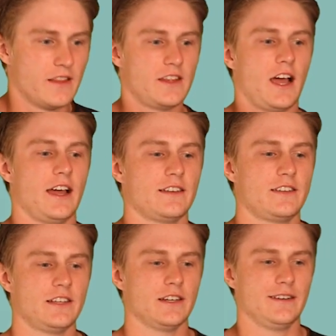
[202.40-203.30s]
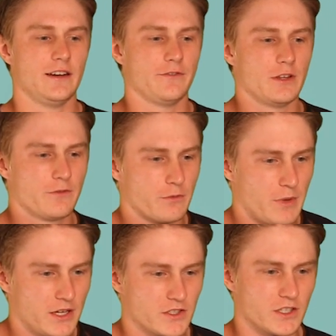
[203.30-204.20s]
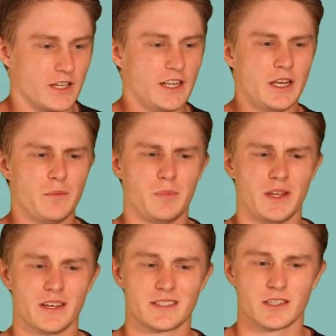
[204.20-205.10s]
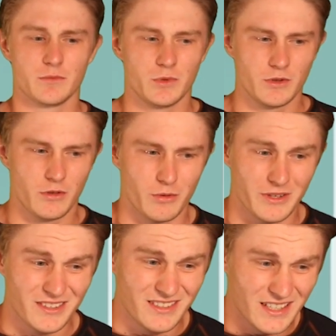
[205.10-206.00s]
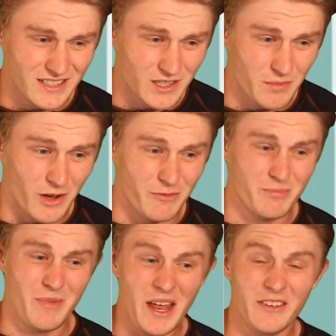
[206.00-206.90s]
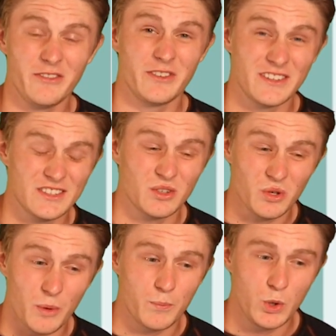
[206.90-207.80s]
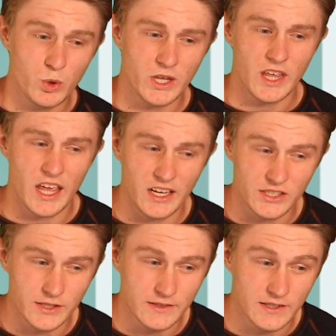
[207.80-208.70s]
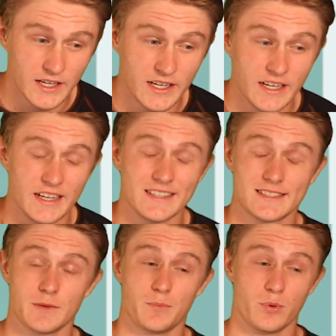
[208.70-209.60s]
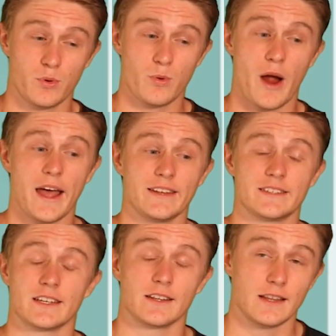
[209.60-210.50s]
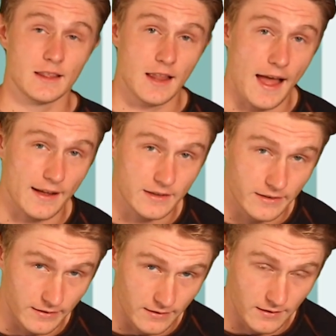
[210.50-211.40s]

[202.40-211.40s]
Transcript: The idea of information being assembled through a system of metaphysical communications is surprisingly lax,